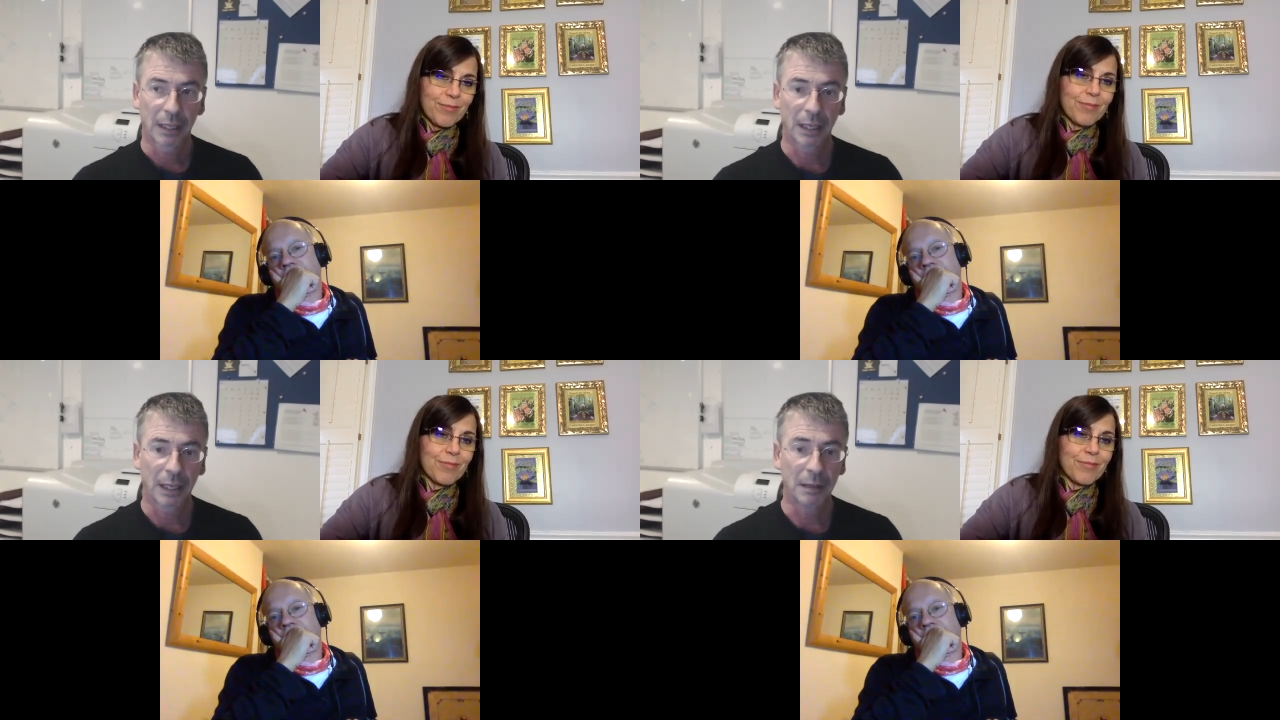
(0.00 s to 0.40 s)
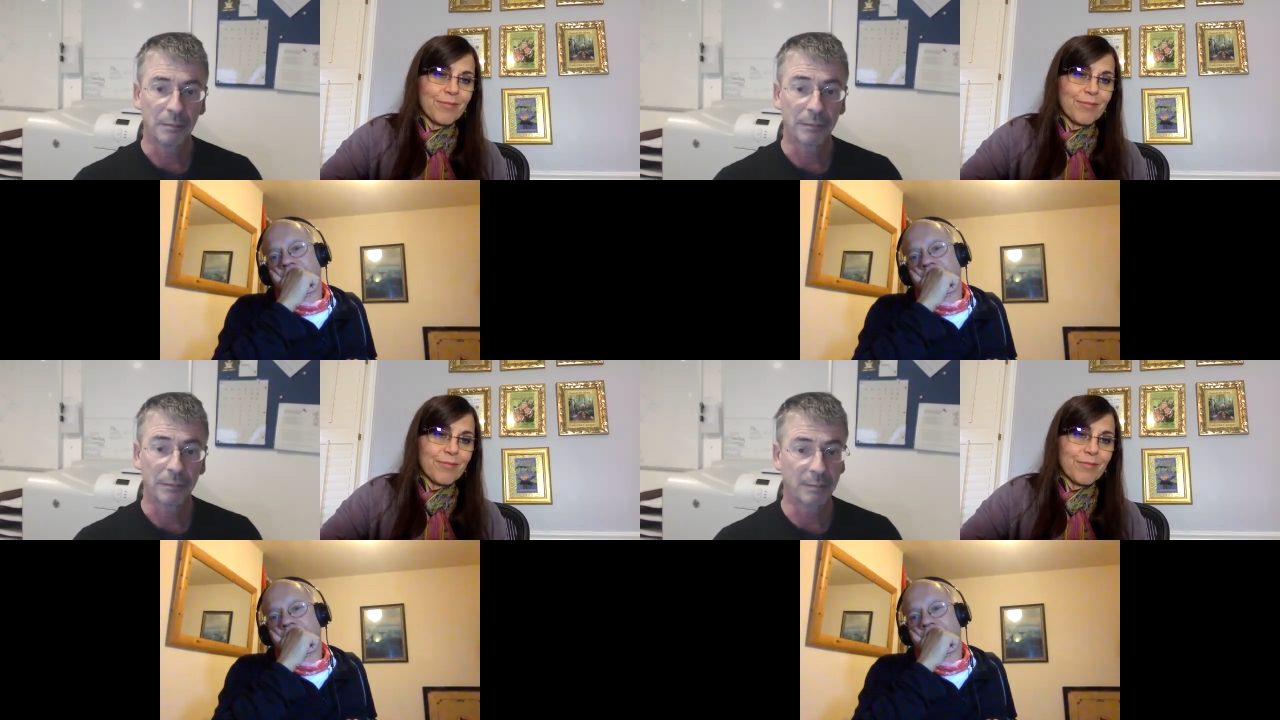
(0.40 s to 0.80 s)

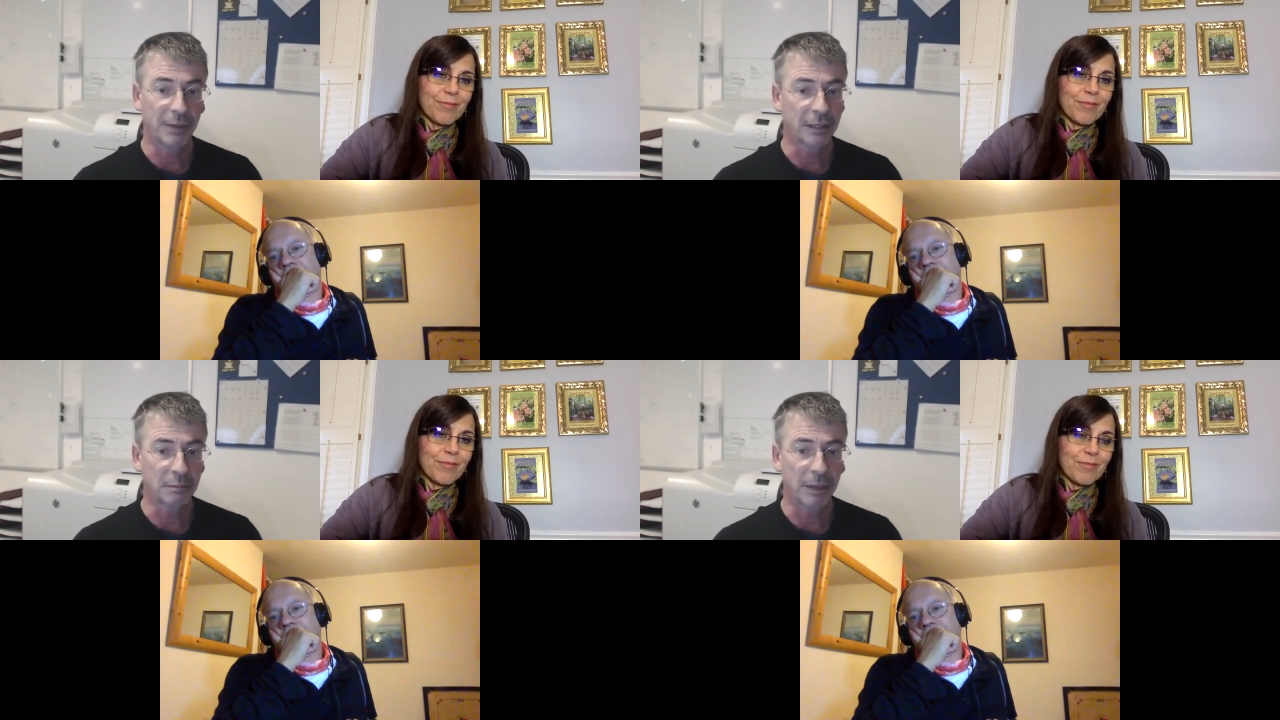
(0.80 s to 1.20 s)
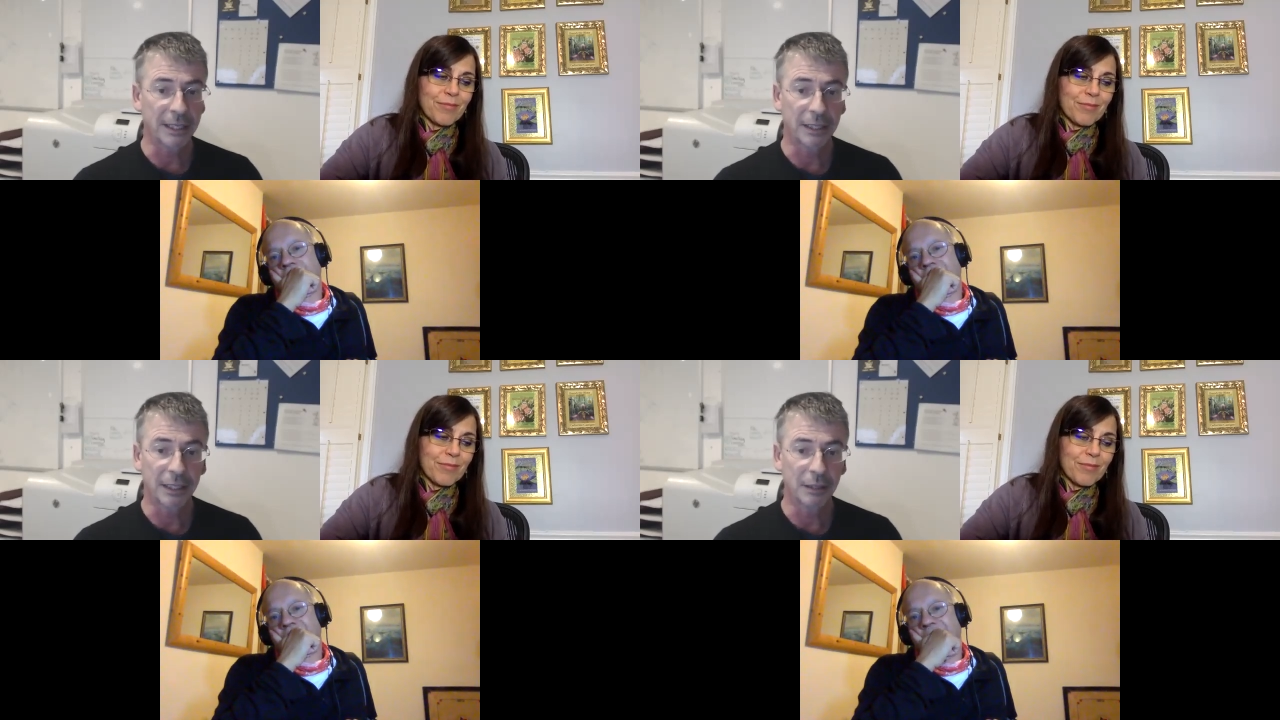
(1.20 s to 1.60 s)
Speaker 1: Um, because
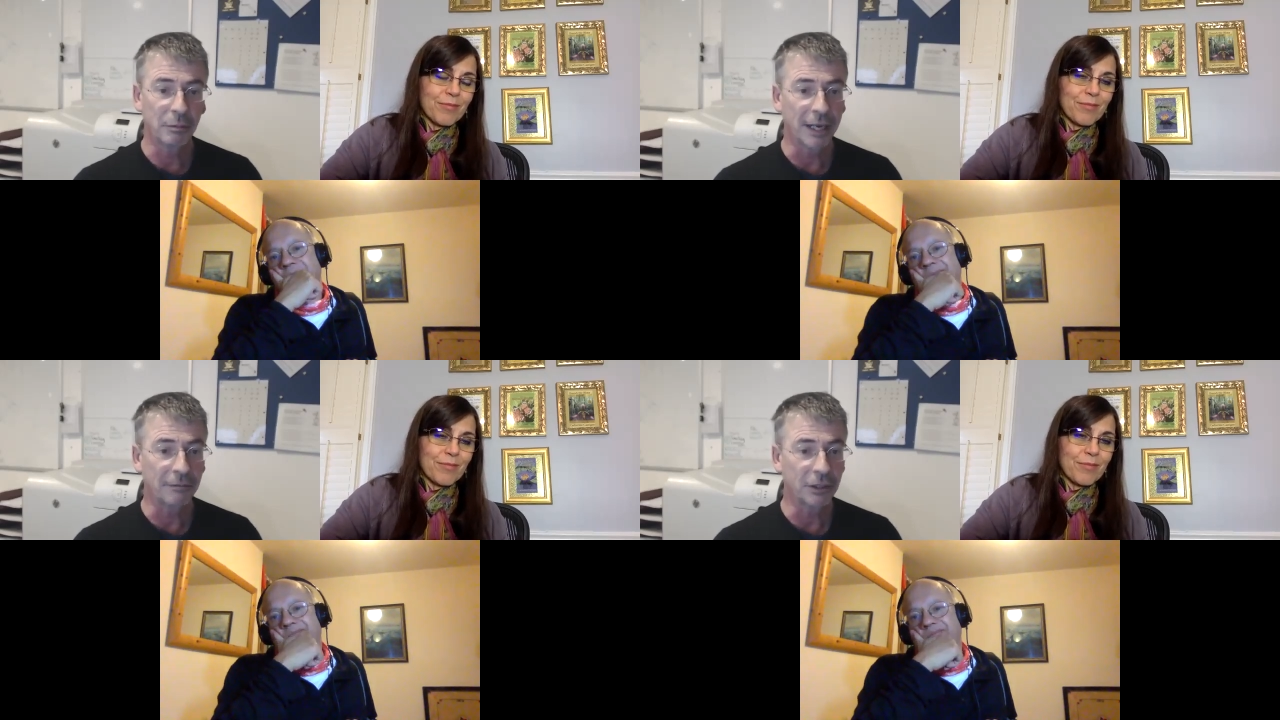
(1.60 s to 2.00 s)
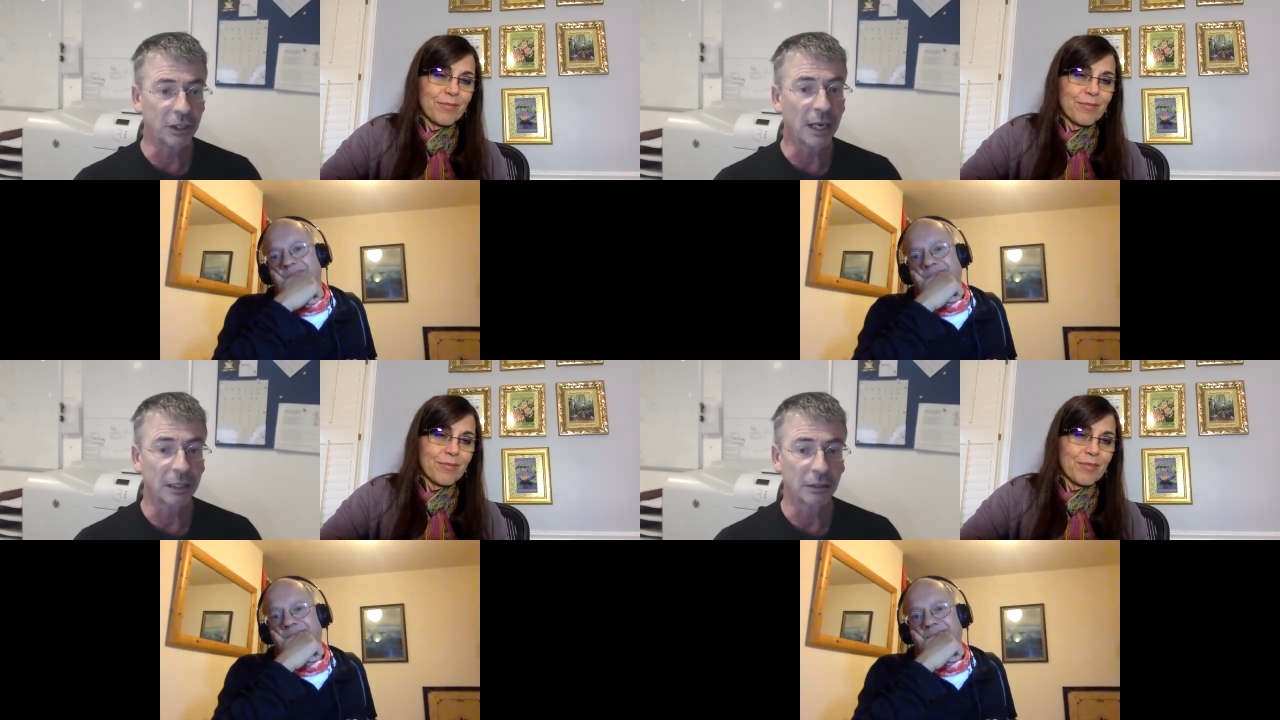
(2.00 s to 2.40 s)
basically we haven't
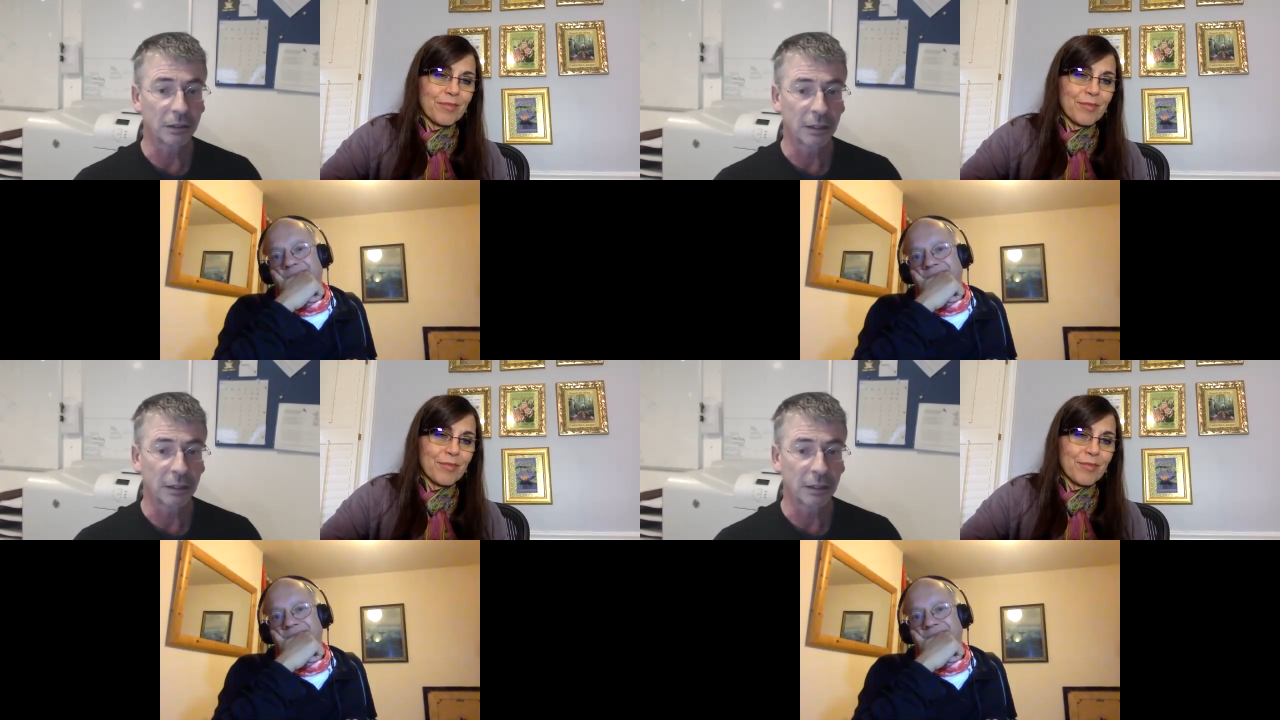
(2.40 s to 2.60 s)
changed.